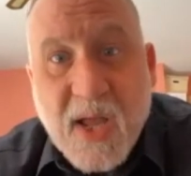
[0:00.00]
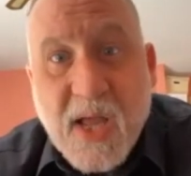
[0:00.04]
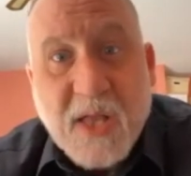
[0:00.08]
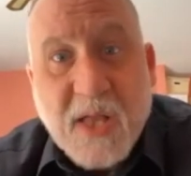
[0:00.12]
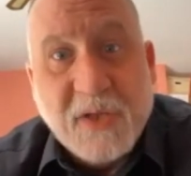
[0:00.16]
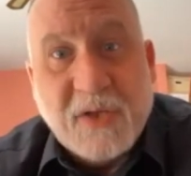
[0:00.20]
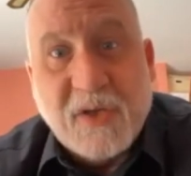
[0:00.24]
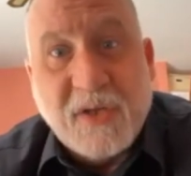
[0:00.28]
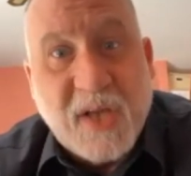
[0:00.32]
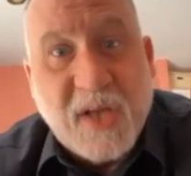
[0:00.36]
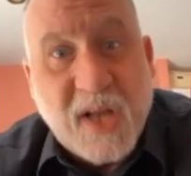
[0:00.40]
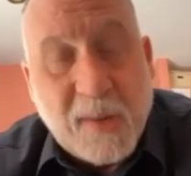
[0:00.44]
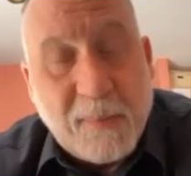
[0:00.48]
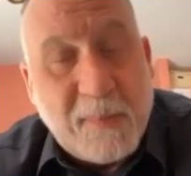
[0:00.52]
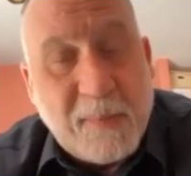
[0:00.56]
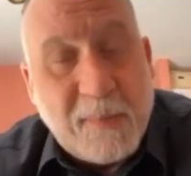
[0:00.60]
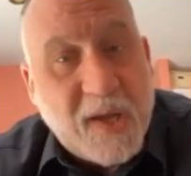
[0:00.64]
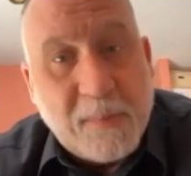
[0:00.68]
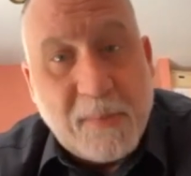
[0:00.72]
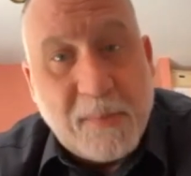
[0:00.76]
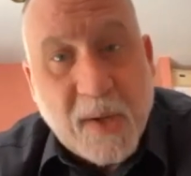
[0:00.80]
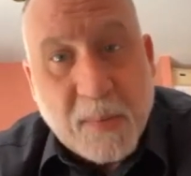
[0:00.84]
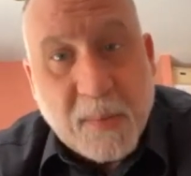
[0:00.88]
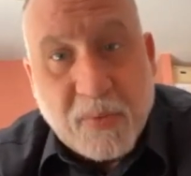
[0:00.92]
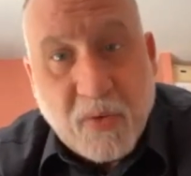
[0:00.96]
This is going to be a
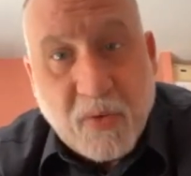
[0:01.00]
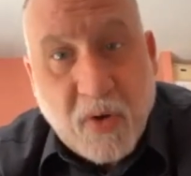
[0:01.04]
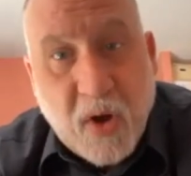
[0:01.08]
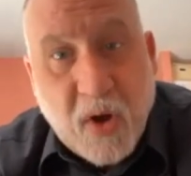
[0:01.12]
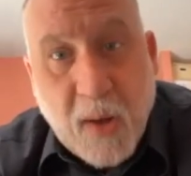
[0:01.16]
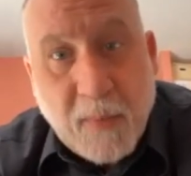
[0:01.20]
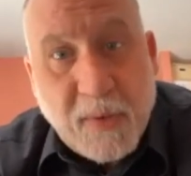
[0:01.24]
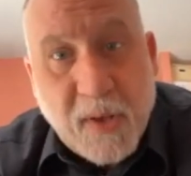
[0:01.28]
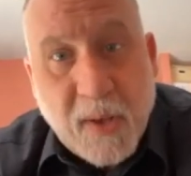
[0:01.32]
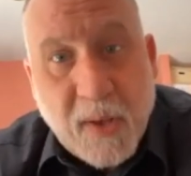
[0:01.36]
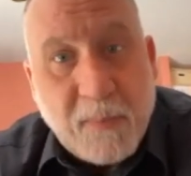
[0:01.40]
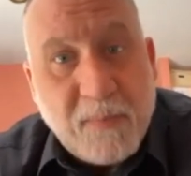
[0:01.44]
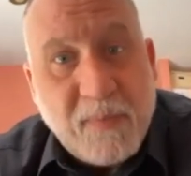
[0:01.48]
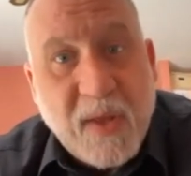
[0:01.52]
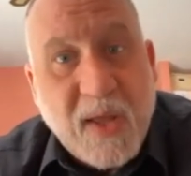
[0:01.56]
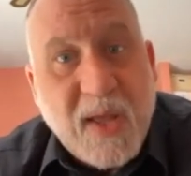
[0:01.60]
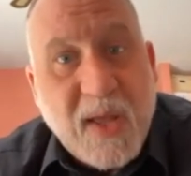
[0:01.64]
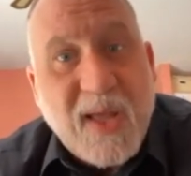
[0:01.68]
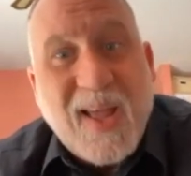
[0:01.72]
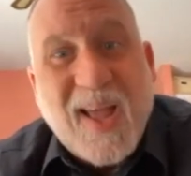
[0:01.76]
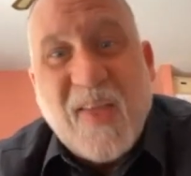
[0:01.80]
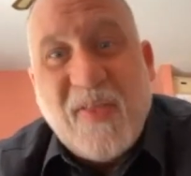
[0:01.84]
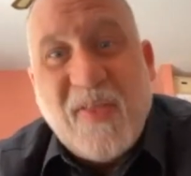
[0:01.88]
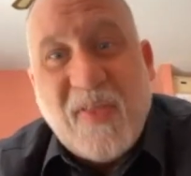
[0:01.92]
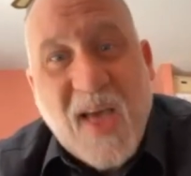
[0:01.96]
big problem.
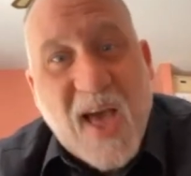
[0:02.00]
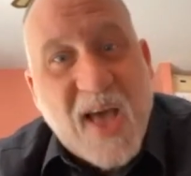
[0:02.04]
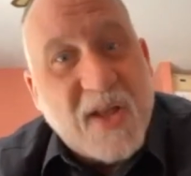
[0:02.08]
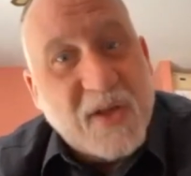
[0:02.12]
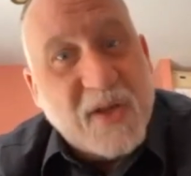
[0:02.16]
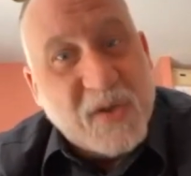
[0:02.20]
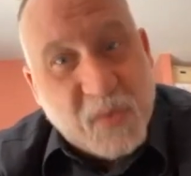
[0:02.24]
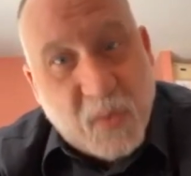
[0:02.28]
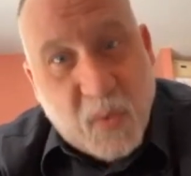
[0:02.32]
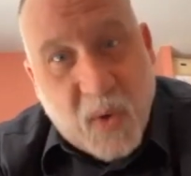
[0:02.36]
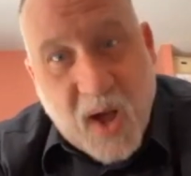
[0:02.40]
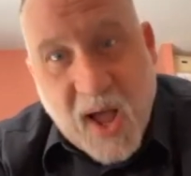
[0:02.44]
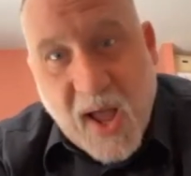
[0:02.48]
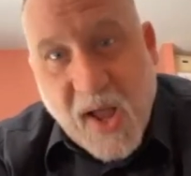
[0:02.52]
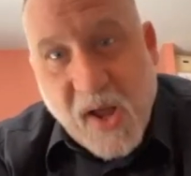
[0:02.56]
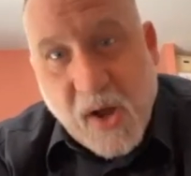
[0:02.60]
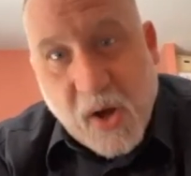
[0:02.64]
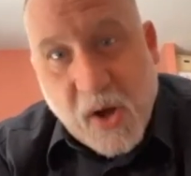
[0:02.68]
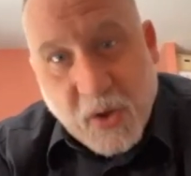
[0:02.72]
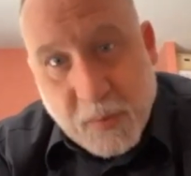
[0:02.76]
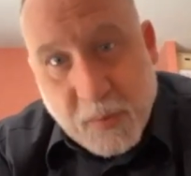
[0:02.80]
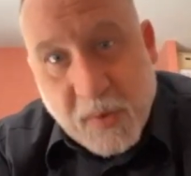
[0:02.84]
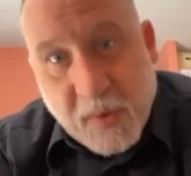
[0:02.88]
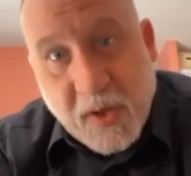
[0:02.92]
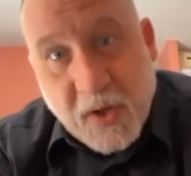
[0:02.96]
And that is why
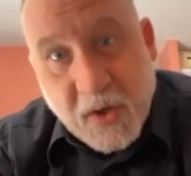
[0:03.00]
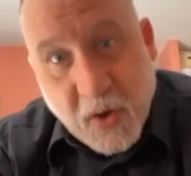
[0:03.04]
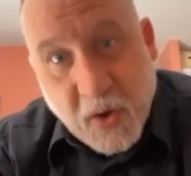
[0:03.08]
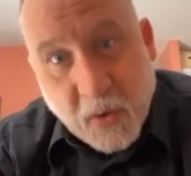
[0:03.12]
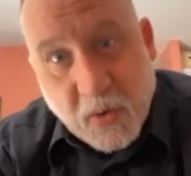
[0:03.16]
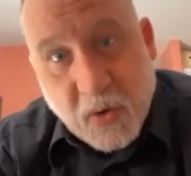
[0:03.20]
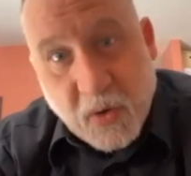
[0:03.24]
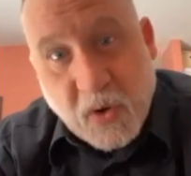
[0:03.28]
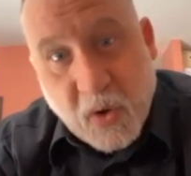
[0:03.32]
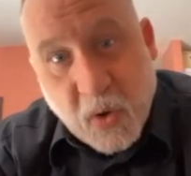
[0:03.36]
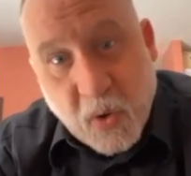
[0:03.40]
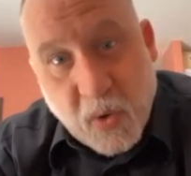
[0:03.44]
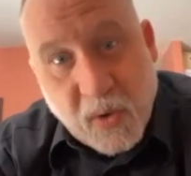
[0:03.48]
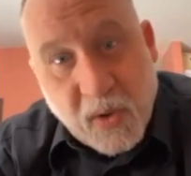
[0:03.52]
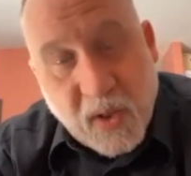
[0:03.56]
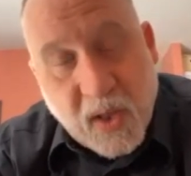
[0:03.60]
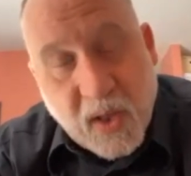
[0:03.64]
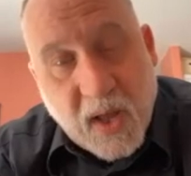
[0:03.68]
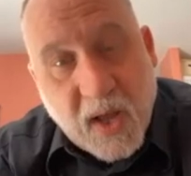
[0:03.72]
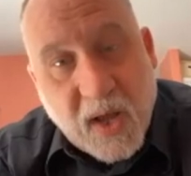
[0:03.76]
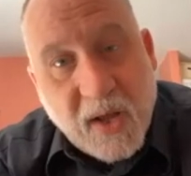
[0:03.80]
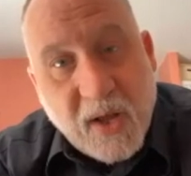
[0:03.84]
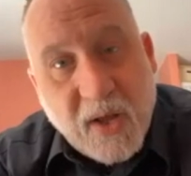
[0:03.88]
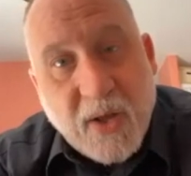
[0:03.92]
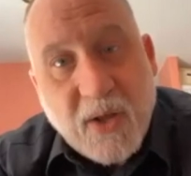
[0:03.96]
ultimately
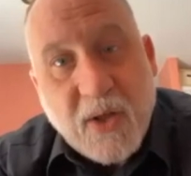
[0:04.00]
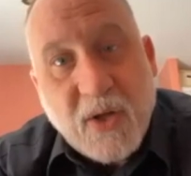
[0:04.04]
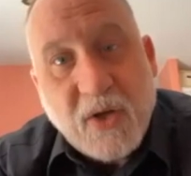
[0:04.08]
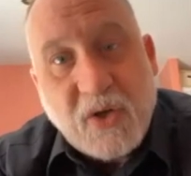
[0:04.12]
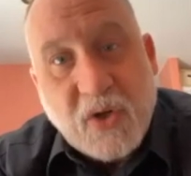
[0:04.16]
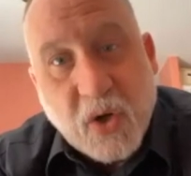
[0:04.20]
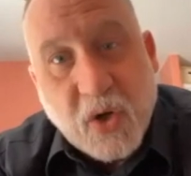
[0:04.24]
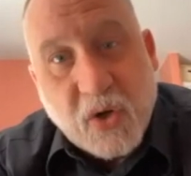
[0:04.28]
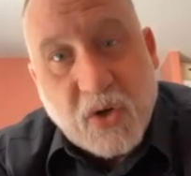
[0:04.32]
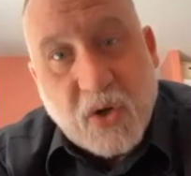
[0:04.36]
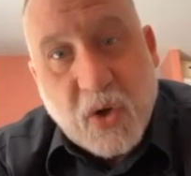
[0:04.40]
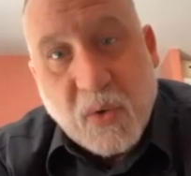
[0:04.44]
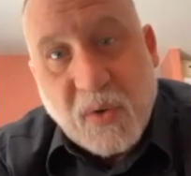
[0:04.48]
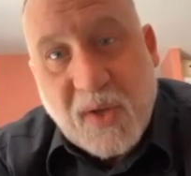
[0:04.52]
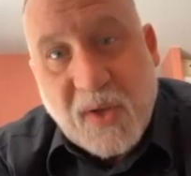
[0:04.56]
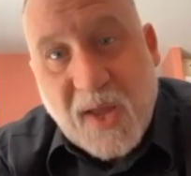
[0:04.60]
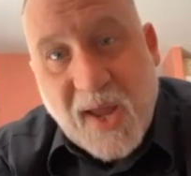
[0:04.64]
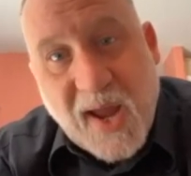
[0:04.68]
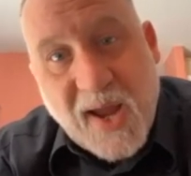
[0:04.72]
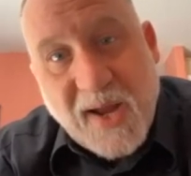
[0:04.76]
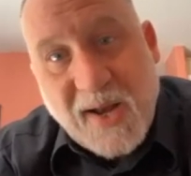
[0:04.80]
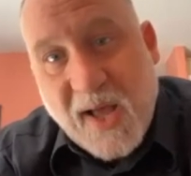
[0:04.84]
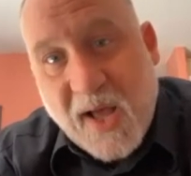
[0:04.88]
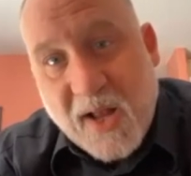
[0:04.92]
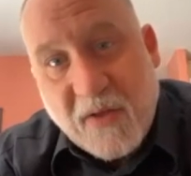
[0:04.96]
Coca-Cola took
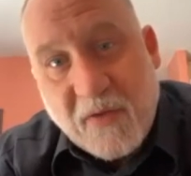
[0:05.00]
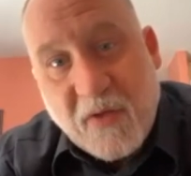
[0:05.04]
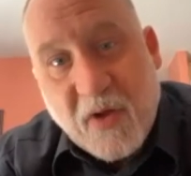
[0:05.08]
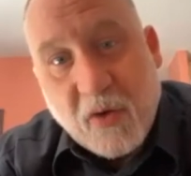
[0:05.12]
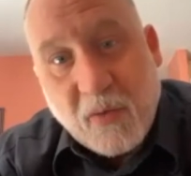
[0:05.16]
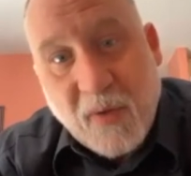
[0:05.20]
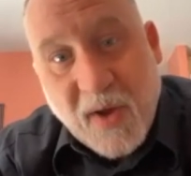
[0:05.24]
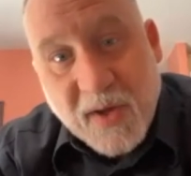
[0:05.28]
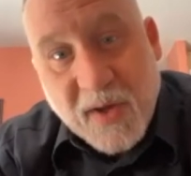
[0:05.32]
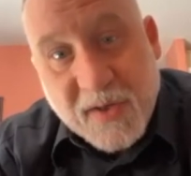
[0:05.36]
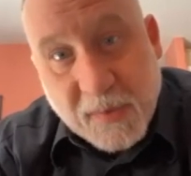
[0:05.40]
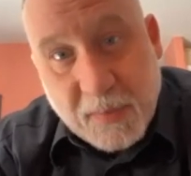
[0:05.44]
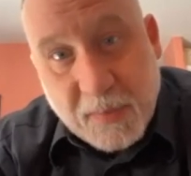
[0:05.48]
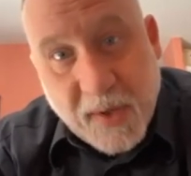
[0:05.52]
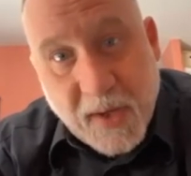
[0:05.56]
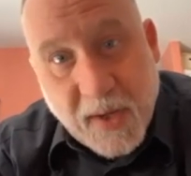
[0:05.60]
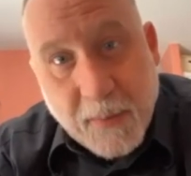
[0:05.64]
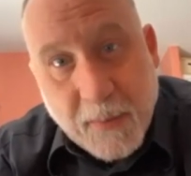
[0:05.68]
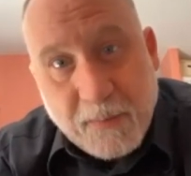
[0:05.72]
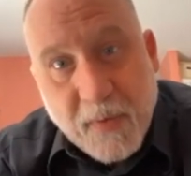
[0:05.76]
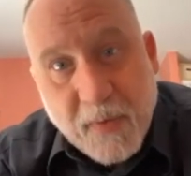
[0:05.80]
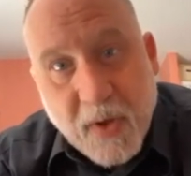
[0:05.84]
cocaine out of their recipe.